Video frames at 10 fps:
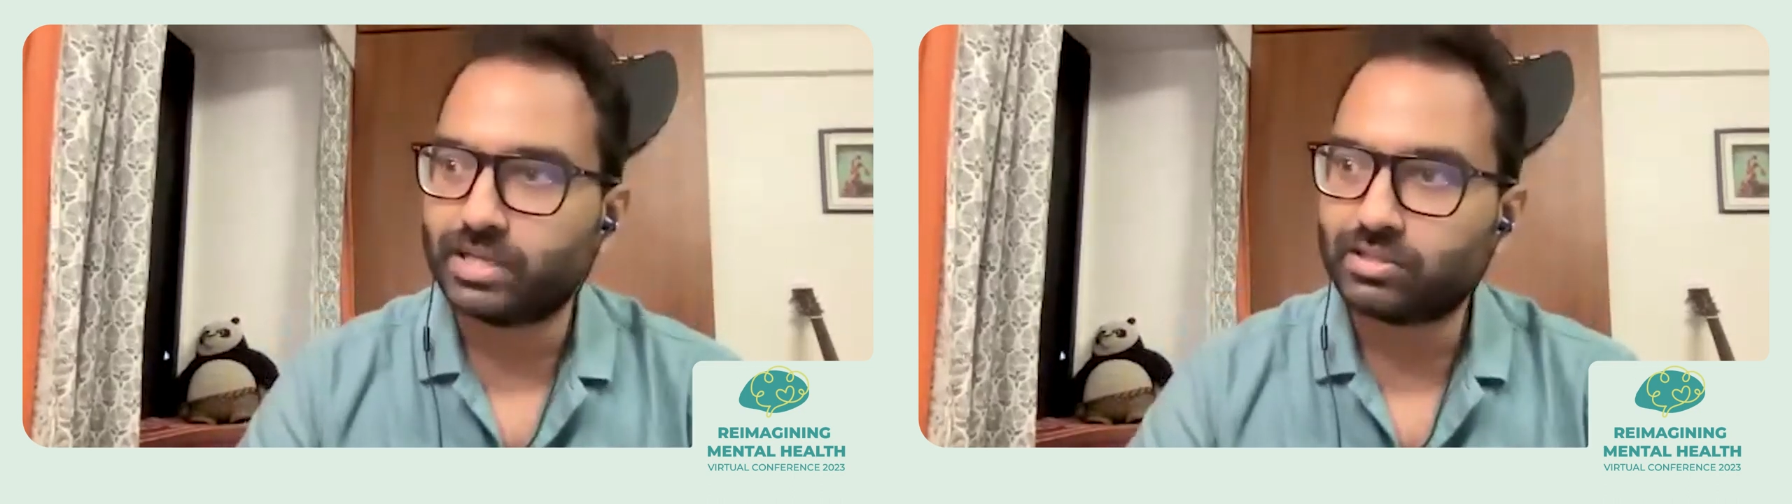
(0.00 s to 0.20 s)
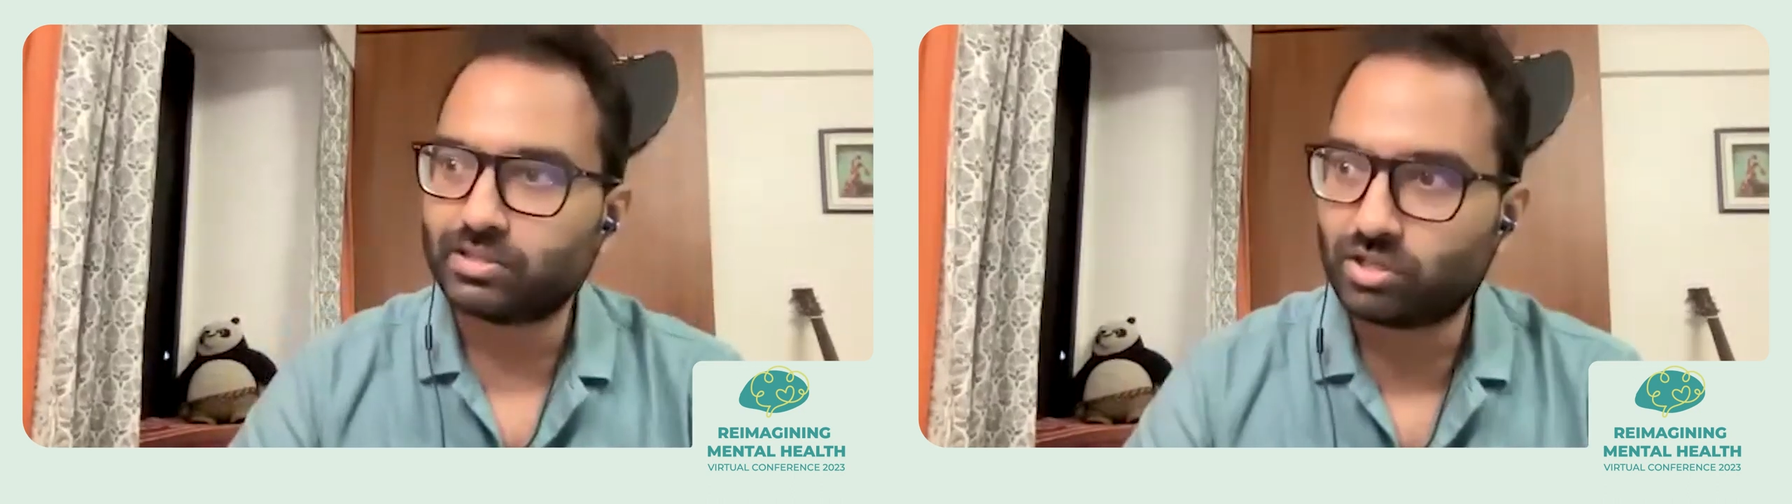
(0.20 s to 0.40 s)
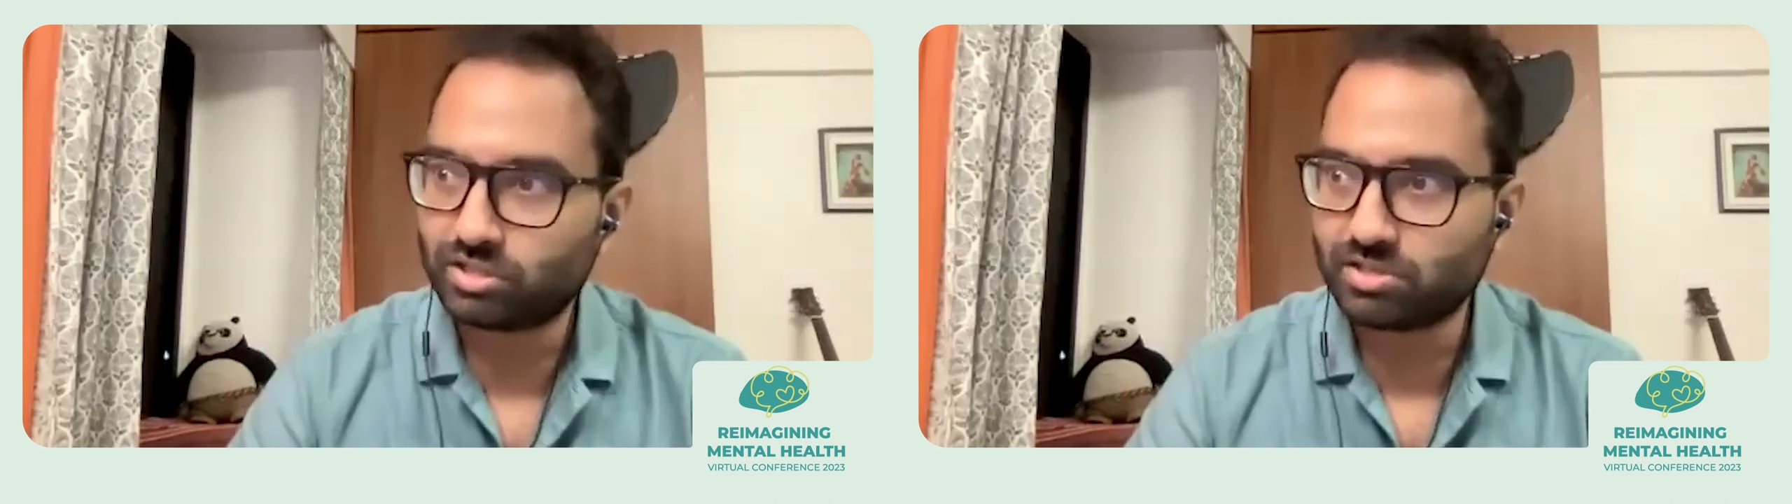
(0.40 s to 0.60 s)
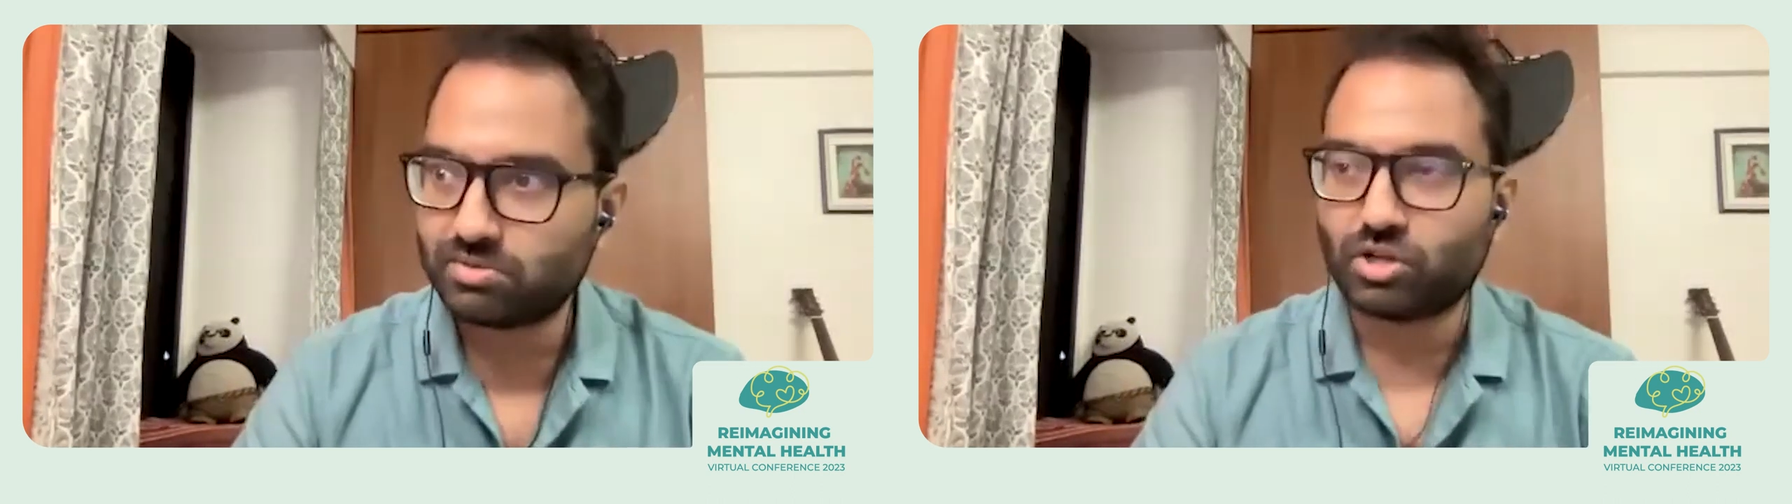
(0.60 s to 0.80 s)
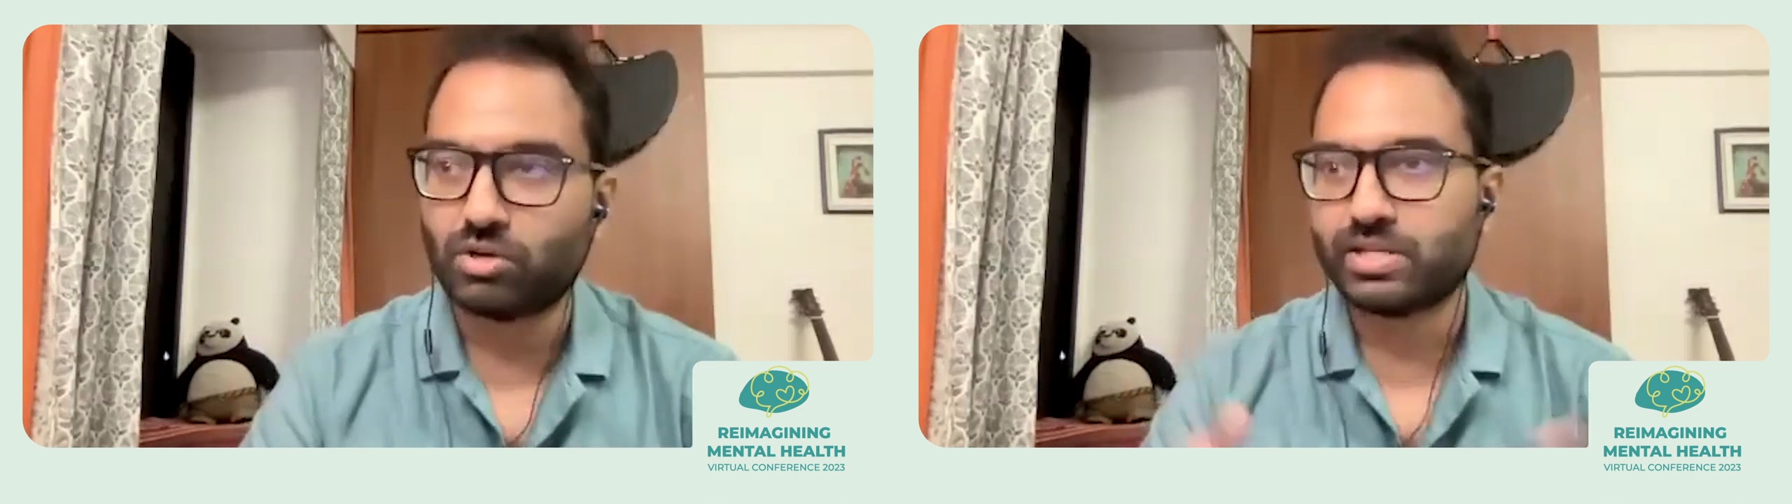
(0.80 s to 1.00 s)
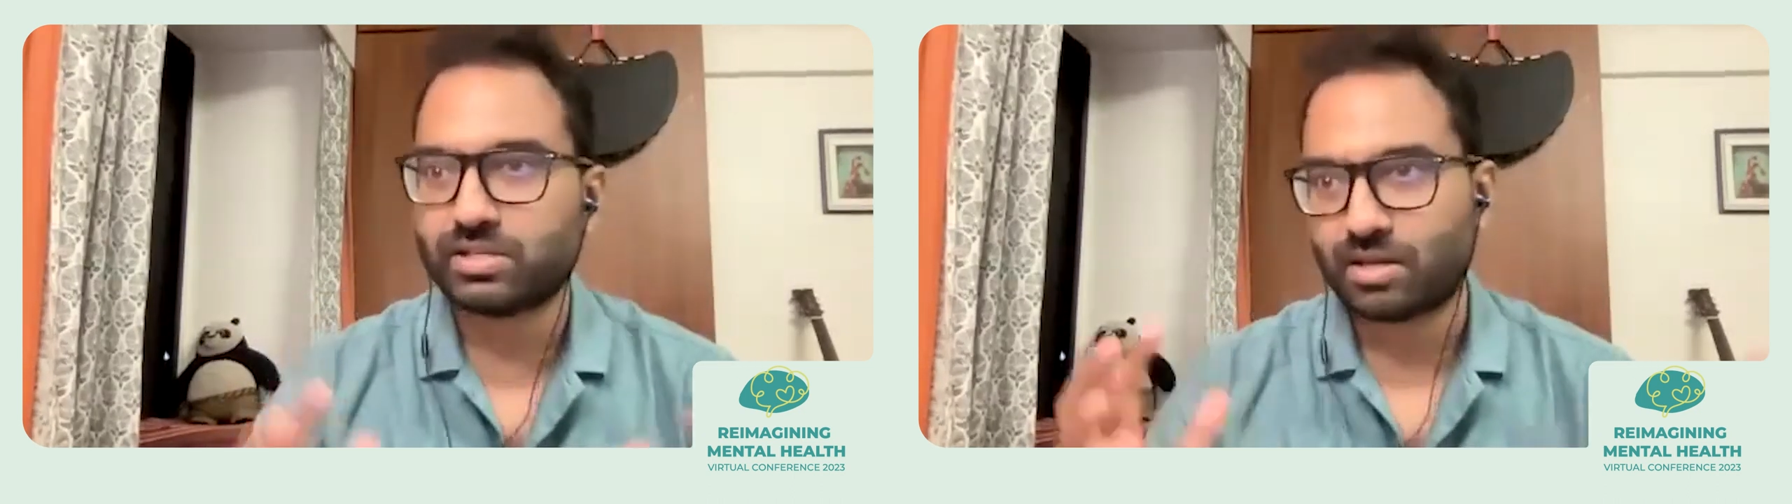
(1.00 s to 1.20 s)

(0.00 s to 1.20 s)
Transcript: methodology is always,